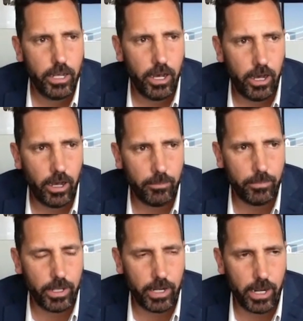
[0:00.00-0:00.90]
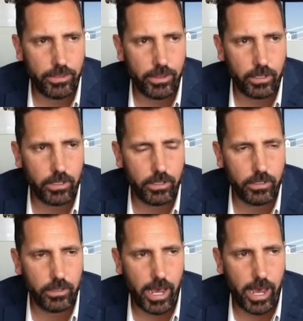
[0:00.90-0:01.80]
And I think
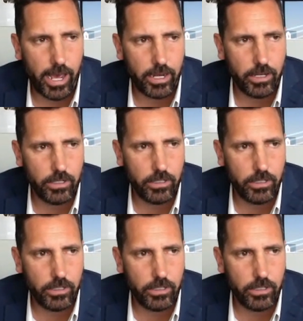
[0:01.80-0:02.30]
that